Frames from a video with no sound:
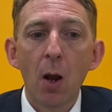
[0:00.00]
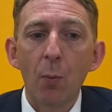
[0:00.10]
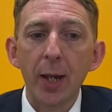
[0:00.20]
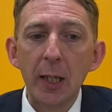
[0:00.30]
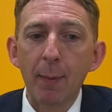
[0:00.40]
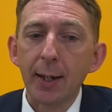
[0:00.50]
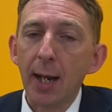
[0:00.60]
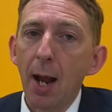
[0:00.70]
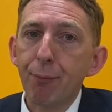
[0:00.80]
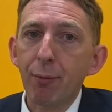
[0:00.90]
We expect
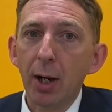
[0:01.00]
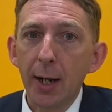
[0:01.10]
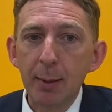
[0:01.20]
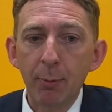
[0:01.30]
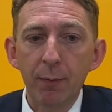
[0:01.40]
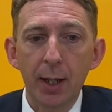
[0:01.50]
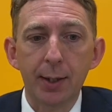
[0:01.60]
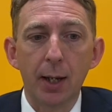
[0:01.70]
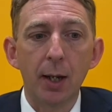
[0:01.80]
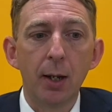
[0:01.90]
every item of
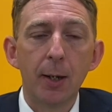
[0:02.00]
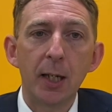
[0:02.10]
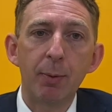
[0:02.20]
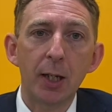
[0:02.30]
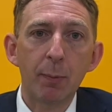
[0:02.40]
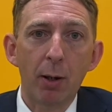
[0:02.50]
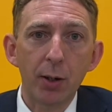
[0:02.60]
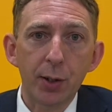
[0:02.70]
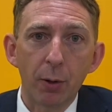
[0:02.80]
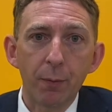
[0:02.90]
litter to be
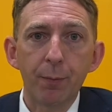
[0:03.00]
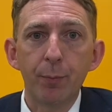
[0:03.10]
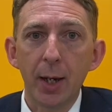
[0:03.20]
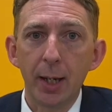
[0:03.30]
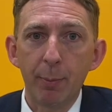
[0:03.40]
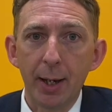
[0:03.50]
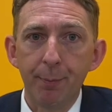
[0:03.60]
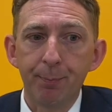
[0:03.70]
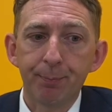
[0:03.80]
disposed of in a bin.